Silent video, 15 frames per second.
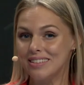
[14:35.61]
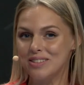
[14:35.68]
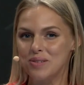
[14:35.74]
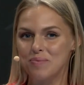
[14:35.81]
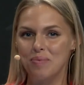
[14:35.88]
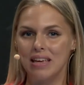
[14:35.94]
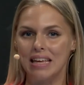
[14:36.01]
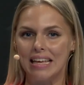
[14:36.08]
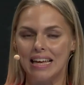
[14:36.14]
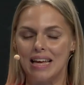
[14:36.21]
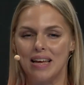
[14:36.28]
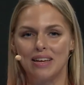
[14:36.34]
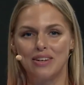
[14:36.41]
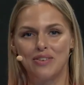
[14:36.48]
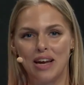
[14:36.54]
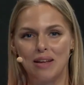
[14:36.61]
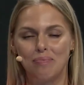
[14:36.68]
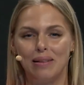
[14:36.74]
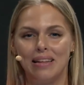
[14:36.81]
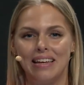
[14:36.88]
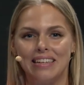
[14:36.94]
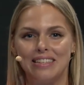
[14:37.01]
to be a great
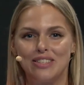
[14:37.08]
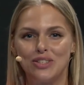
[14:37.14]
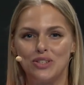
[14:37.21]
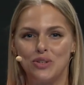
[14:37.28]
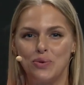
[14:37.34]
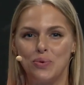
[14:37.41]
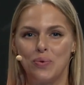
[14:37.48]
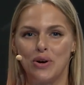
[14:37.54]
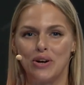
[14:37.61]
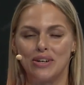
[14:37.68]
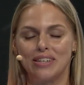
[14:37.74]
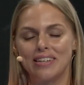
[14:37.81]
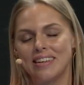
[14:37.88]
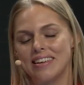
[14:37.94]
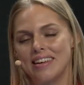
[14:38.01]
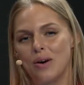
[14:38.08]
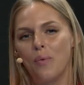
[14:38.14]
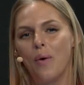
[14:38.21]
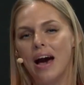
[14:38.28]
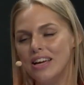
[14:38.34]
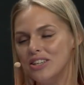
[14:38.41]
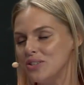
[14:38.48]
place to work.
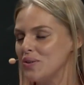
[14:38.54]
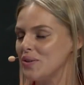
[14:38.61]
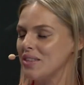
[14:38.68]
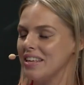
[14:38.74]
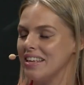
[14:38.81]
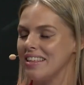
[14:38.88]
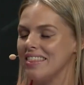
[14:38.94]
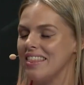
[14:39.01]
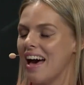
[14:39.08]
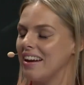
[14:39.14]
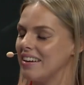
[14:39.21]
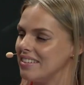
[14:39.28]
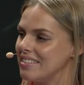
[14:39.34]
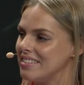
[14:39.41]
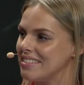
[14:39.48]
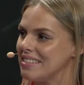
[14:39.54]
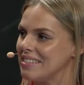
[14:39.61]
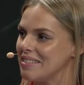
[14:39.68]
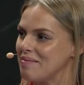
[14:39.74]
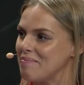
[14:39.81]
Why do you think that is,